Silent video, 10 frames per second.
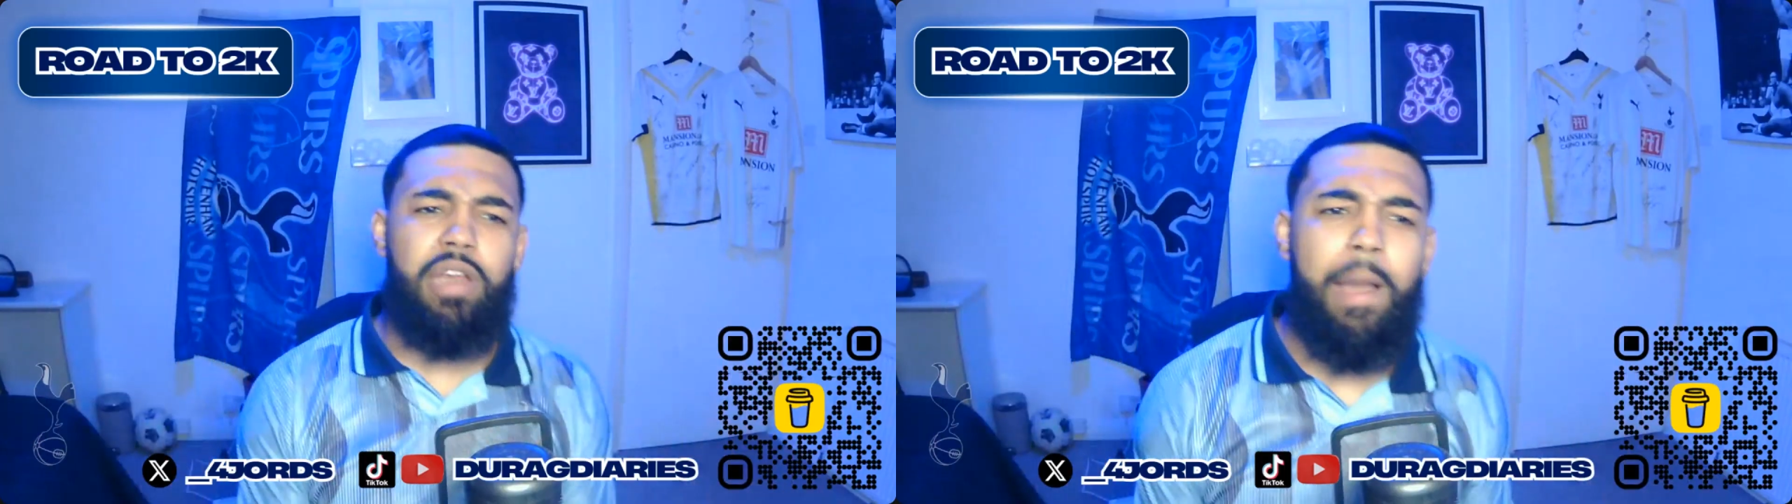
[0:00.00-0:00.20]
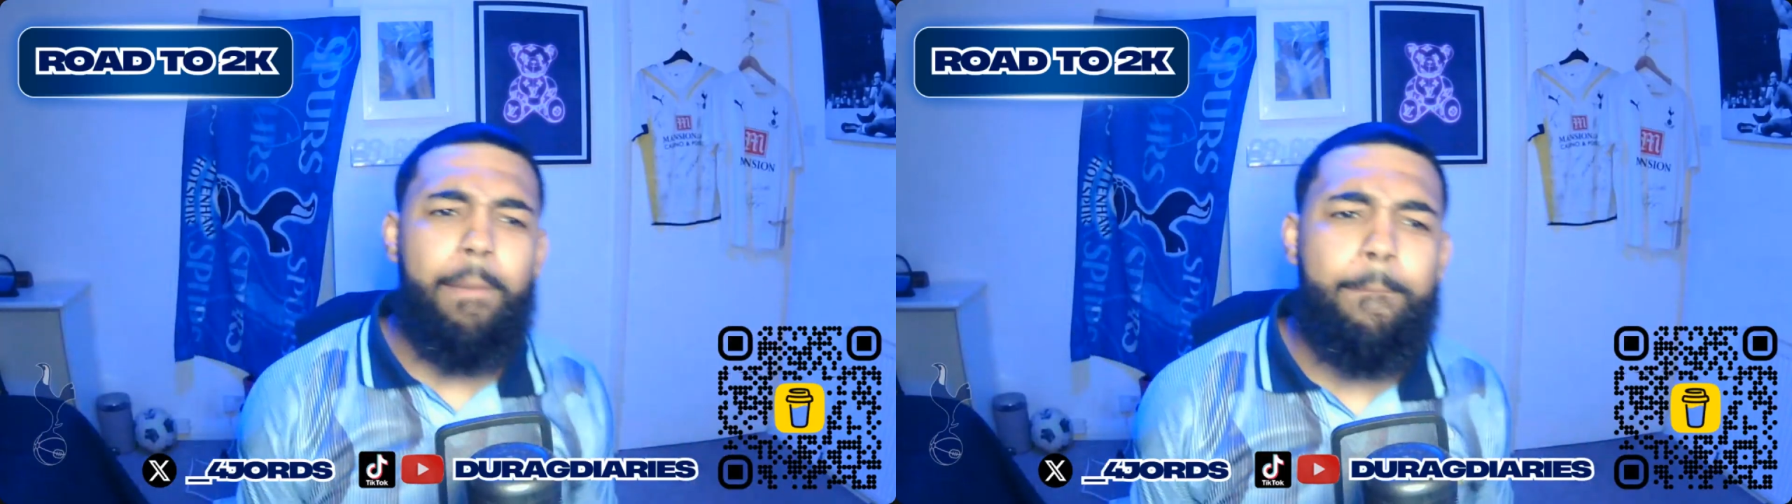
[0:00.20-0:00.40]

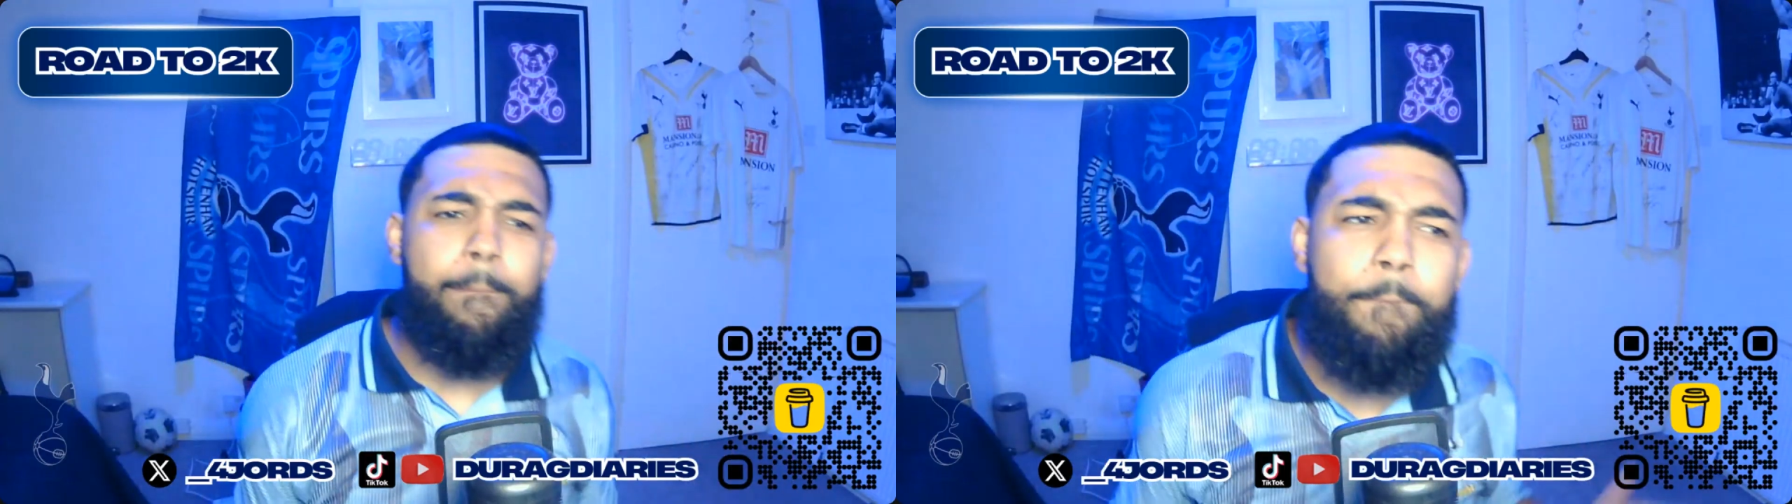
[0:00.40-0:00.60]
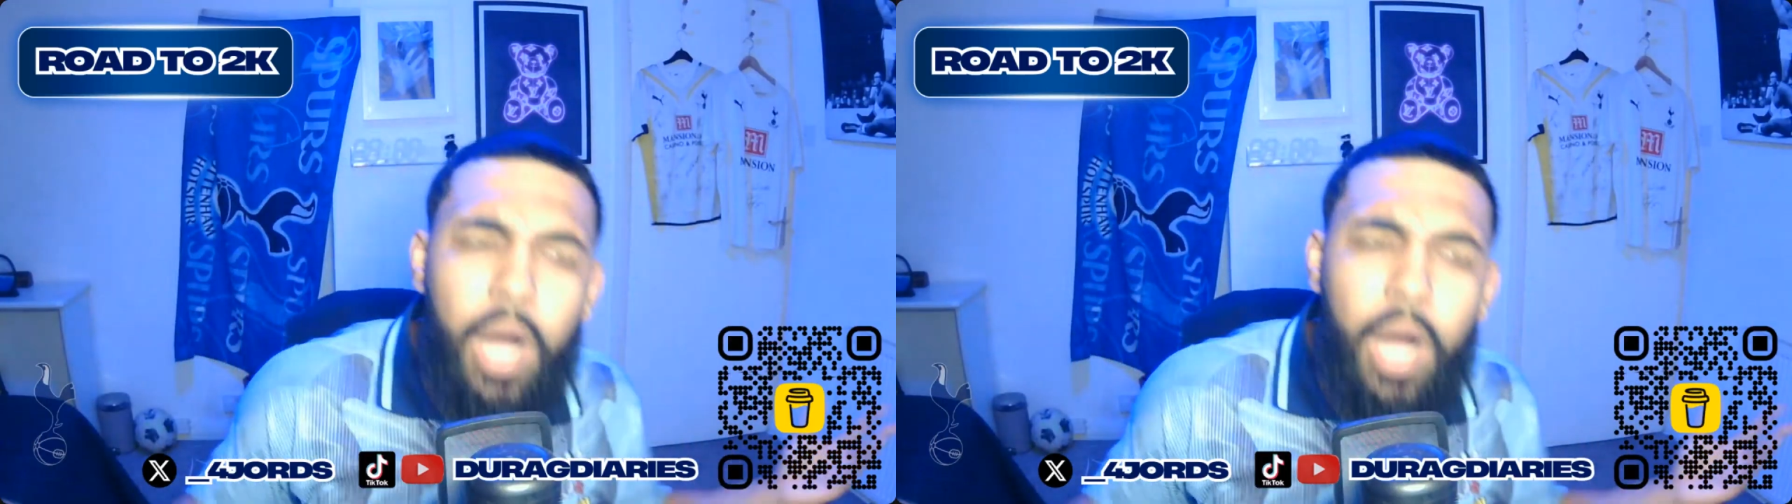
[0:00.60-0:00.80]
I'm
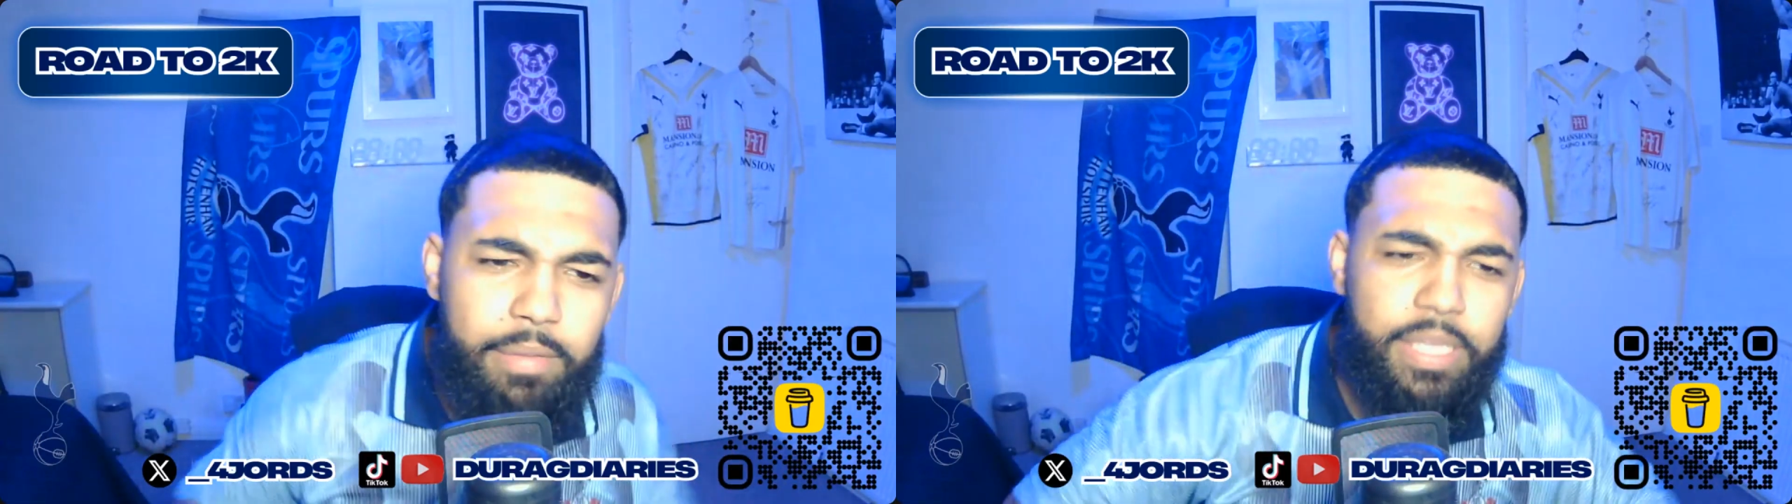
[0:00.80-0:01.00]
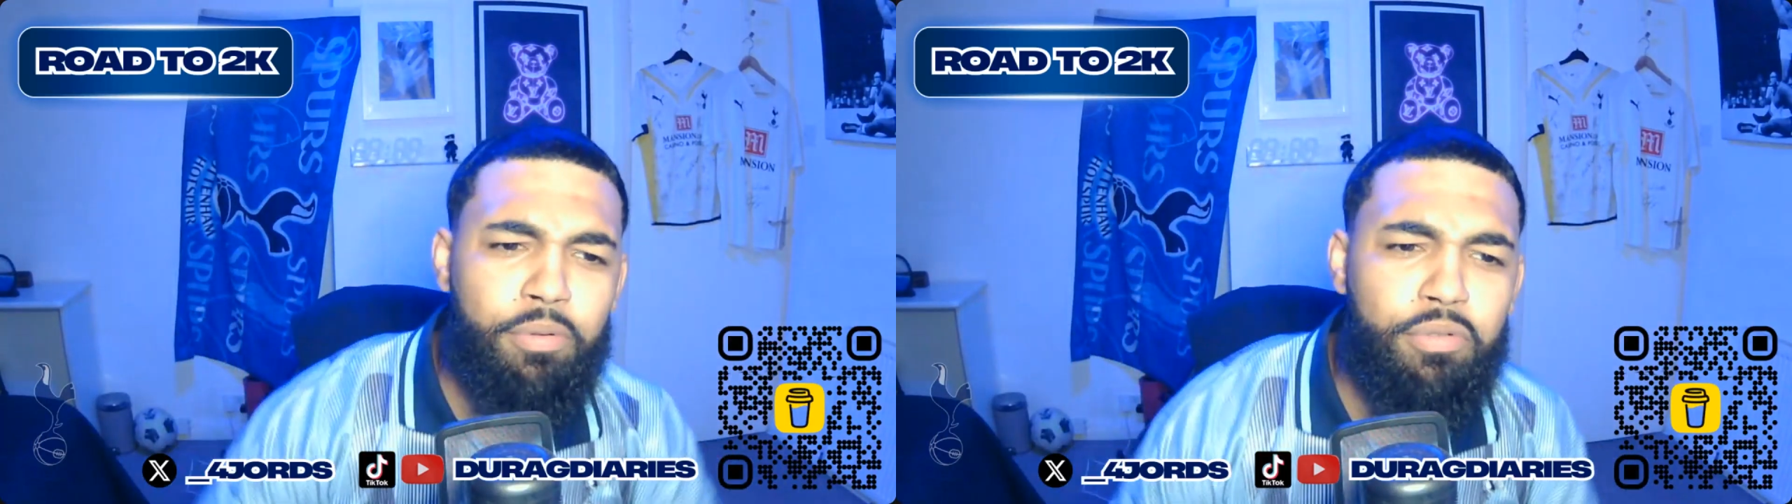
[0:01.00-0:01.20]
bugging
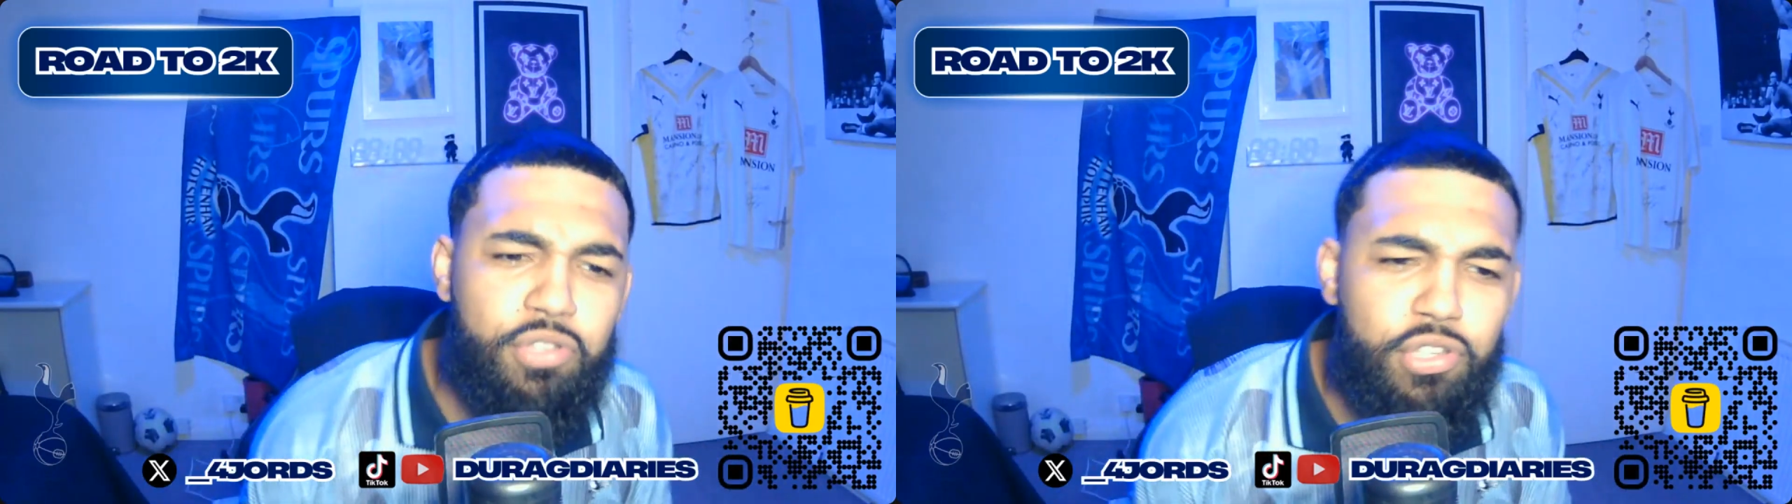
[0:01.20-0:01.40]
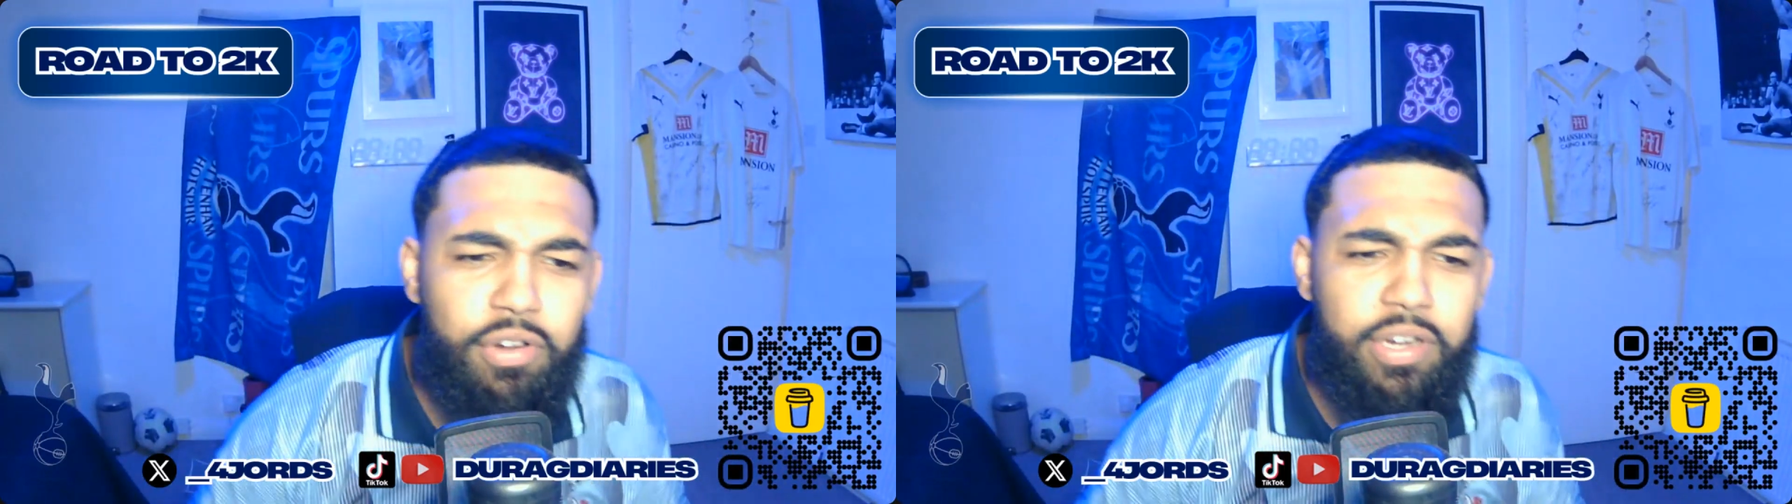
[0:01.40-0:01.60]
people.
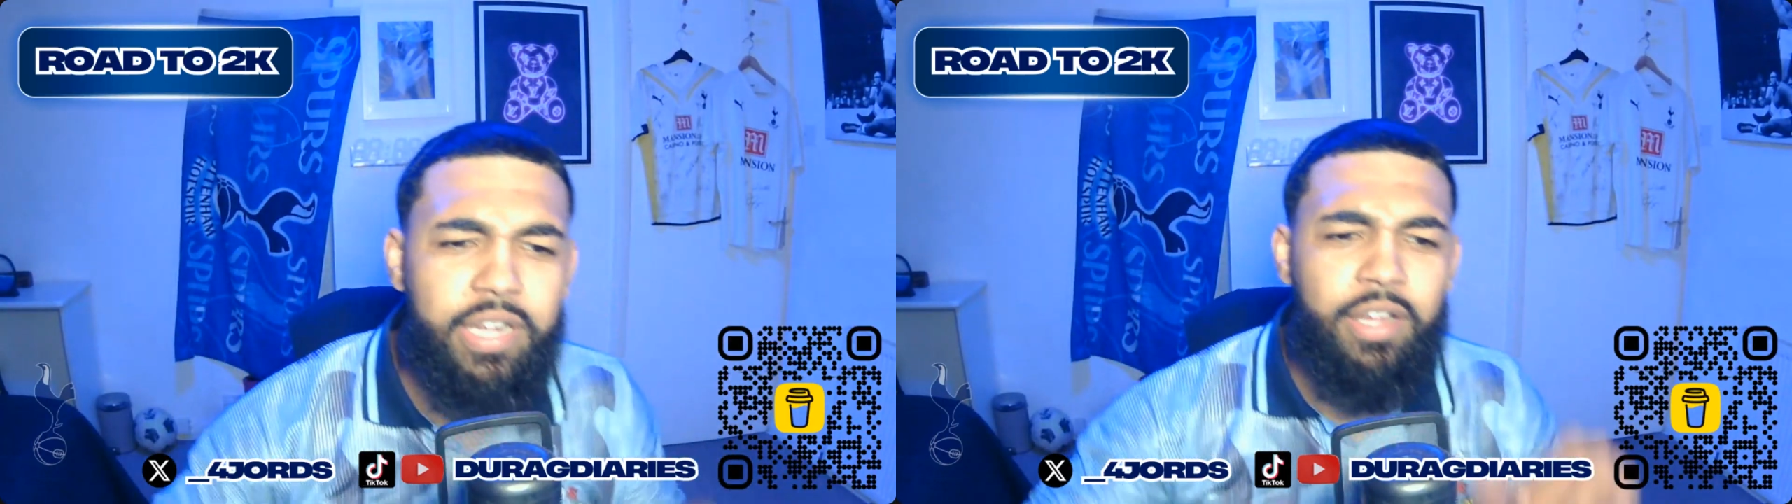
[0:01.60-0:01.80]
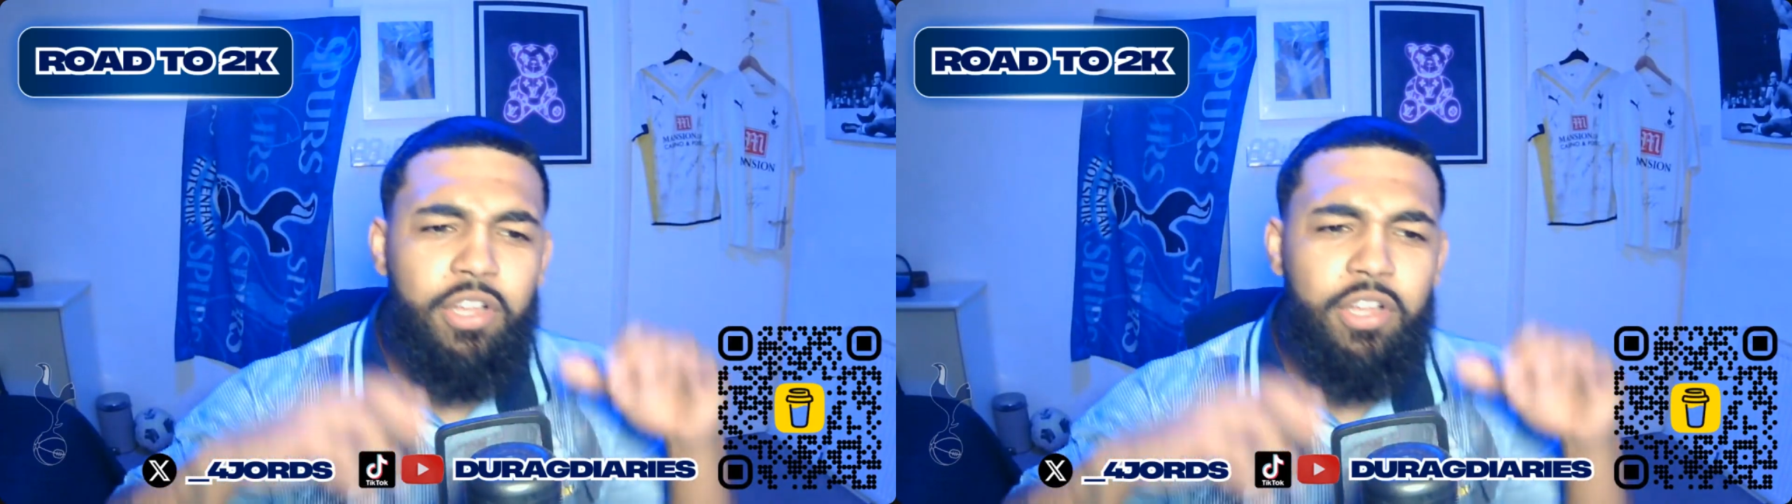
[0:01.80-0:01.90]
Sorry.